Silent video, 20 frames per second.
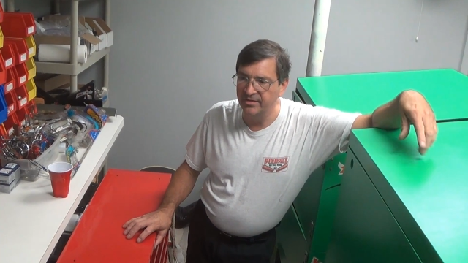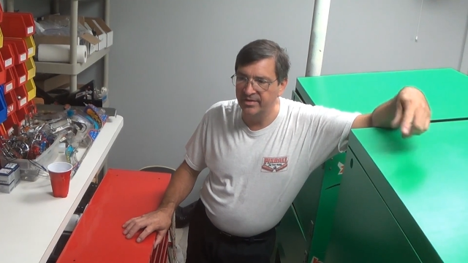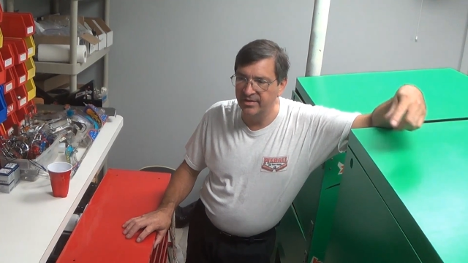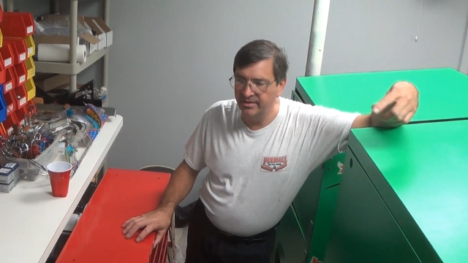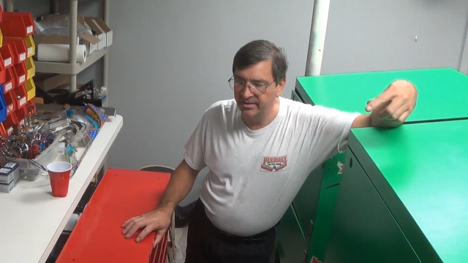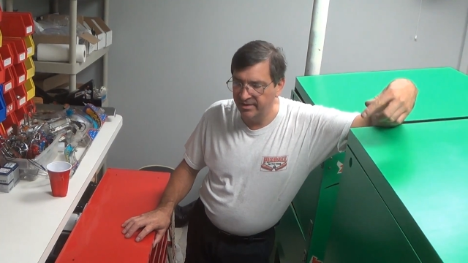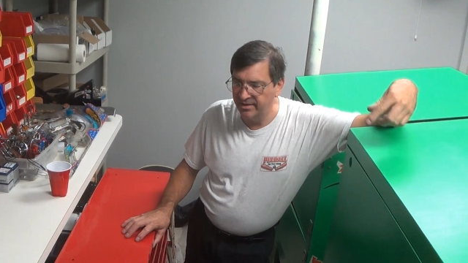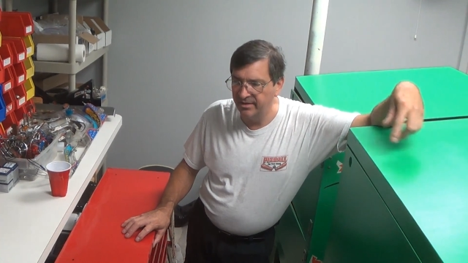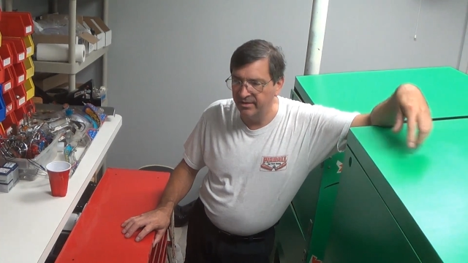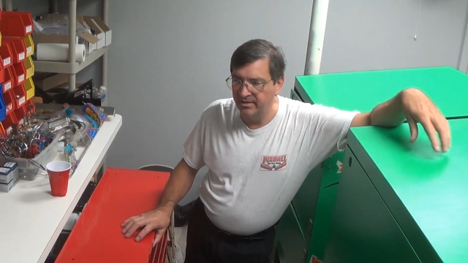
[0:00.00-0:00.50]

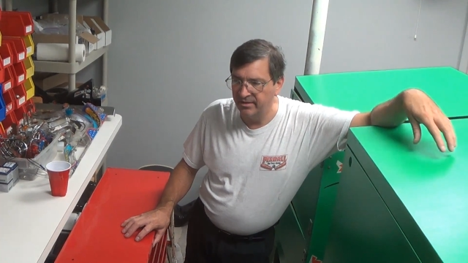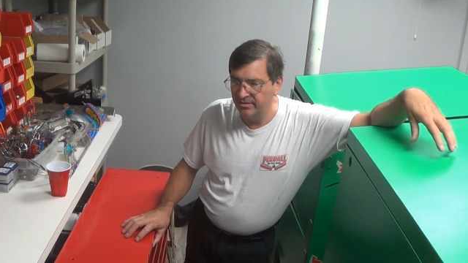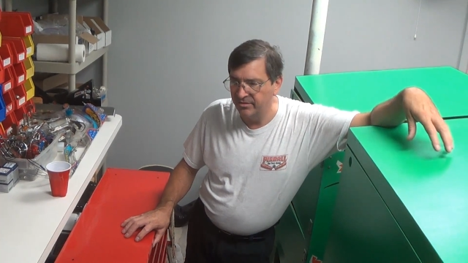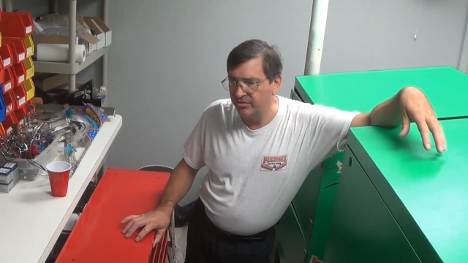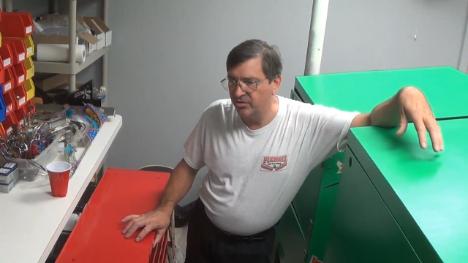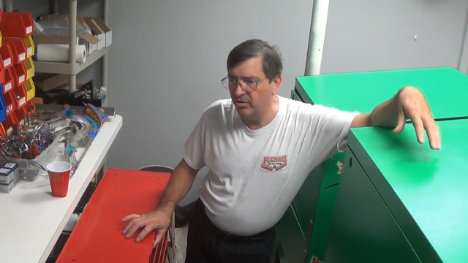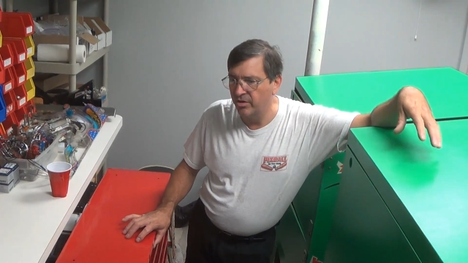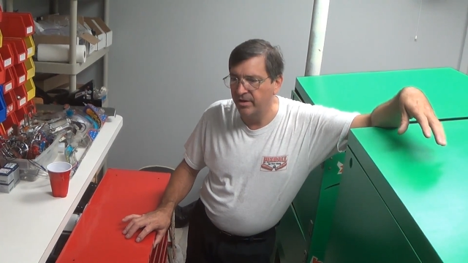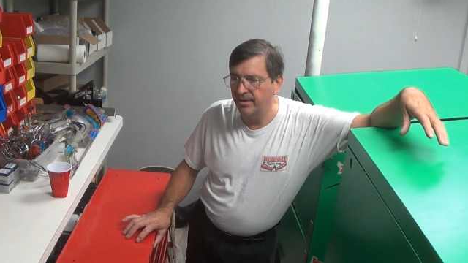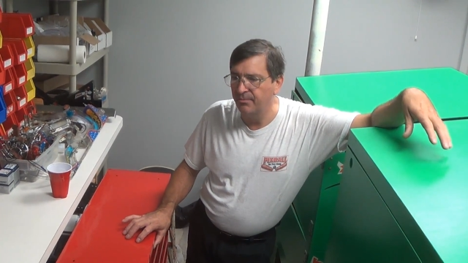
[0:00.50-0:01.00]
The
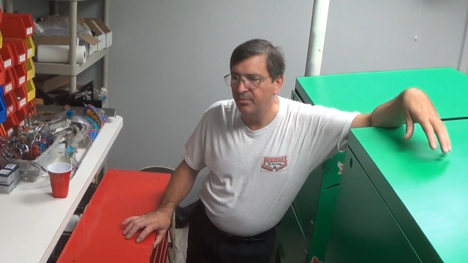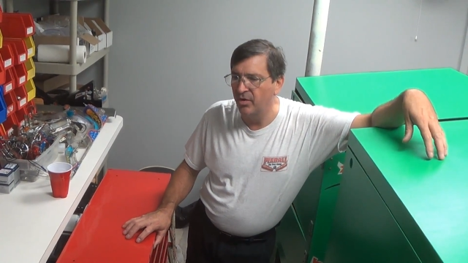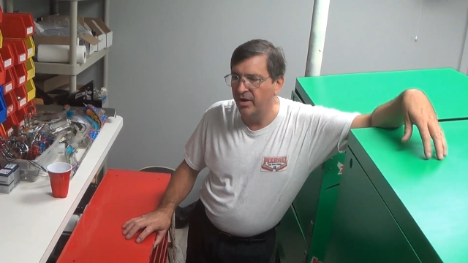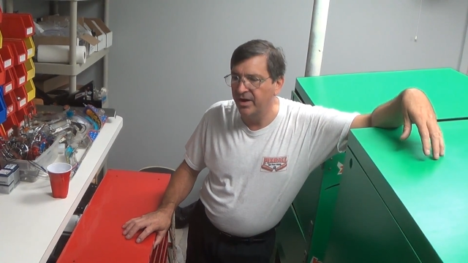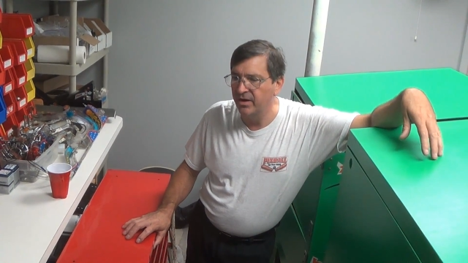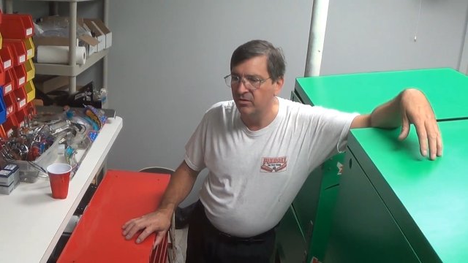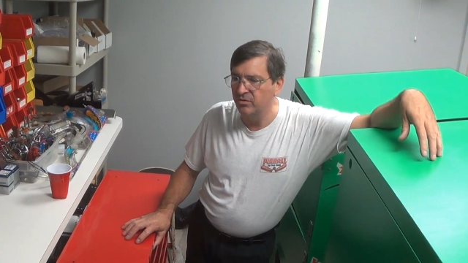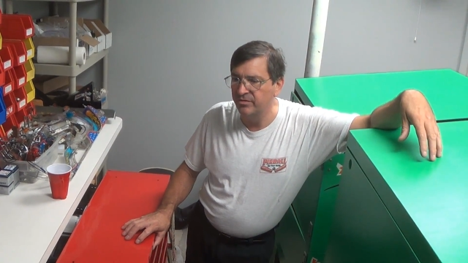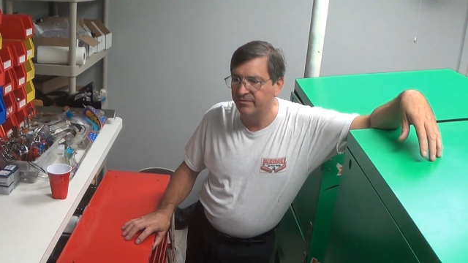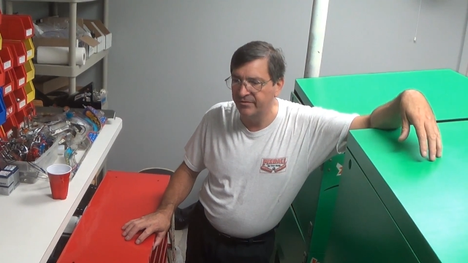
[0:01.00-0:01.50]
circuit
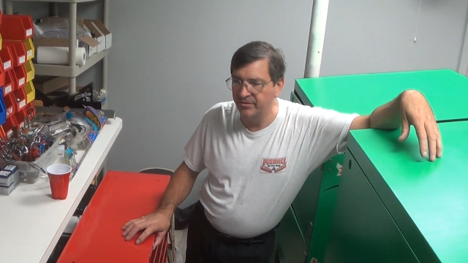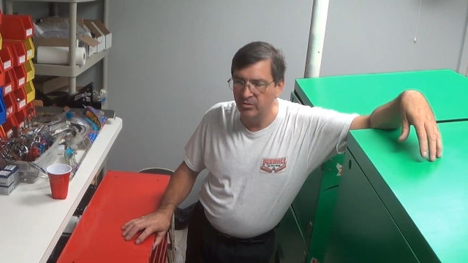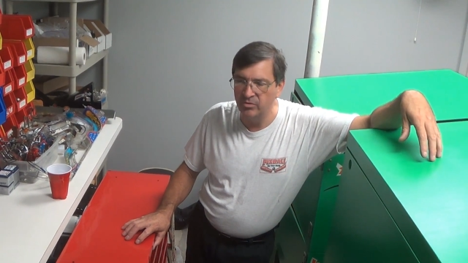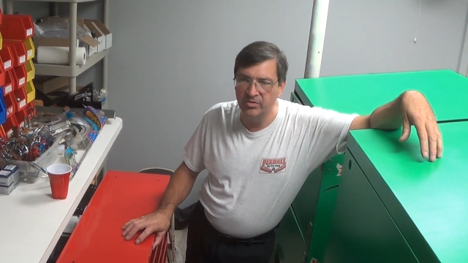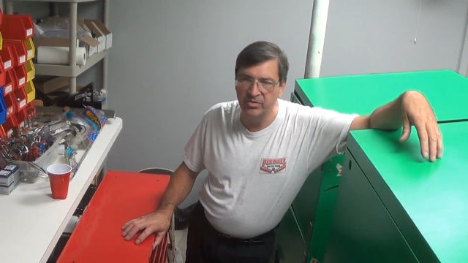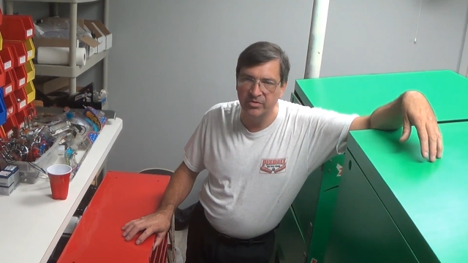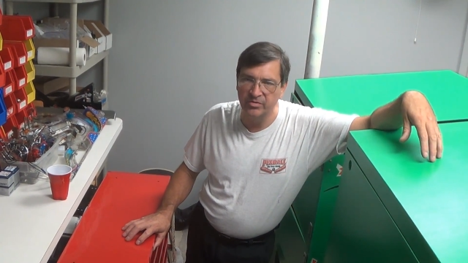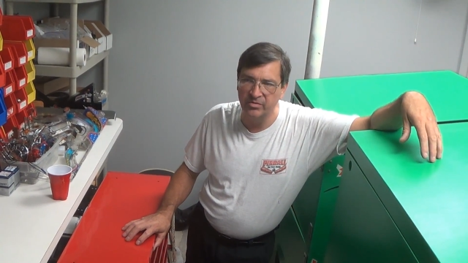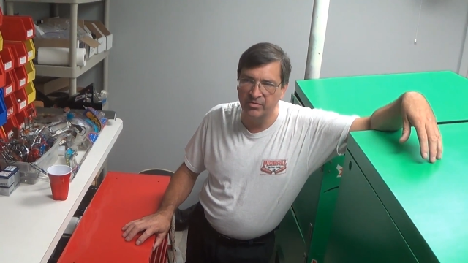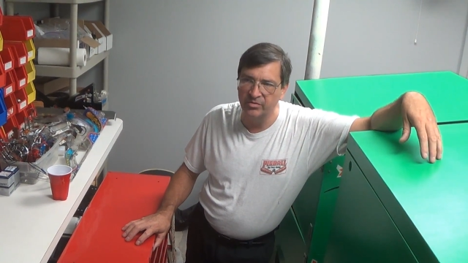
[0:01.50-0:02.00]
breakers,
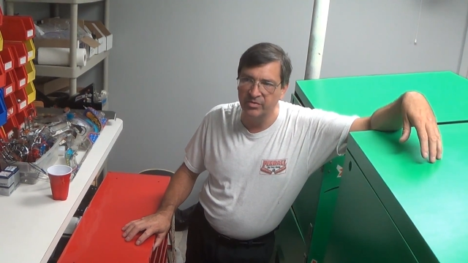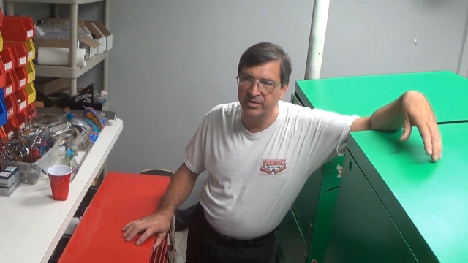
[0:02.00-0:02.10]
fuses are